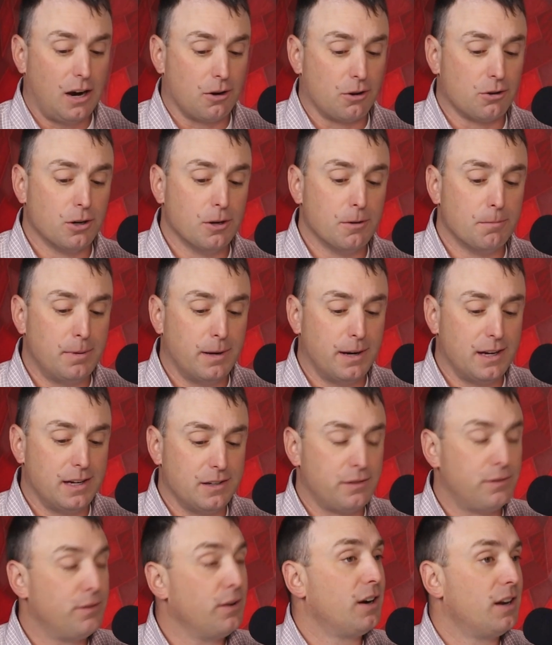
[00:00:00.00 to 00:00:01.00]
our group uh,
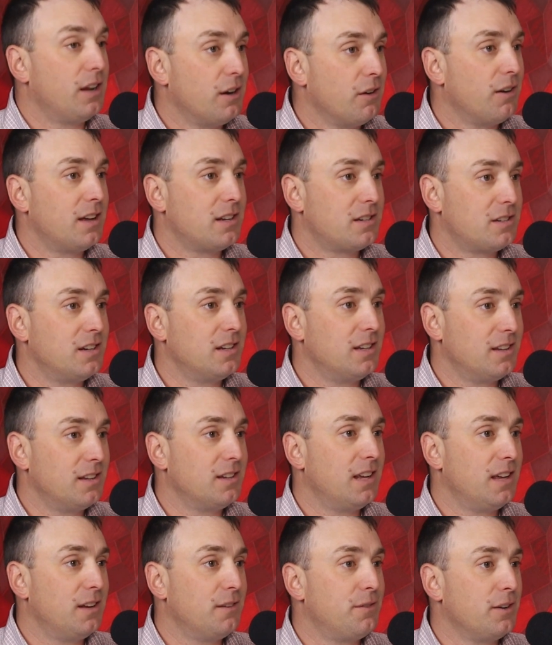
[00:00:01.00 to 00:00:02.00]
is very interested. Yeah, in, I
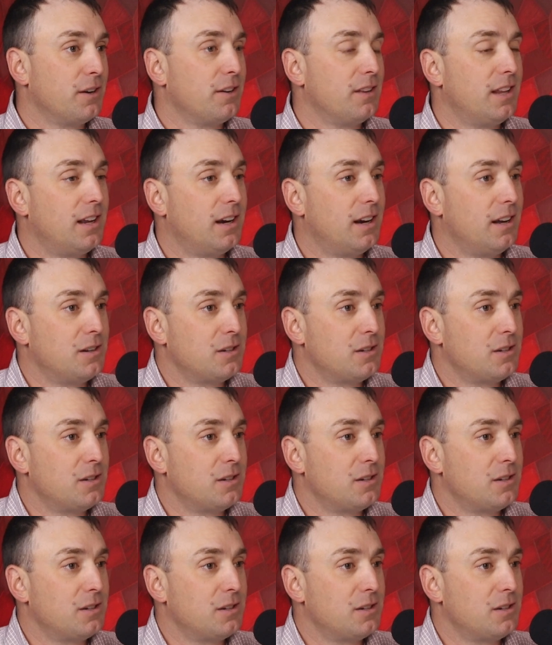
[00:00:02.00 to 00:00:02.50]
think that would be pretty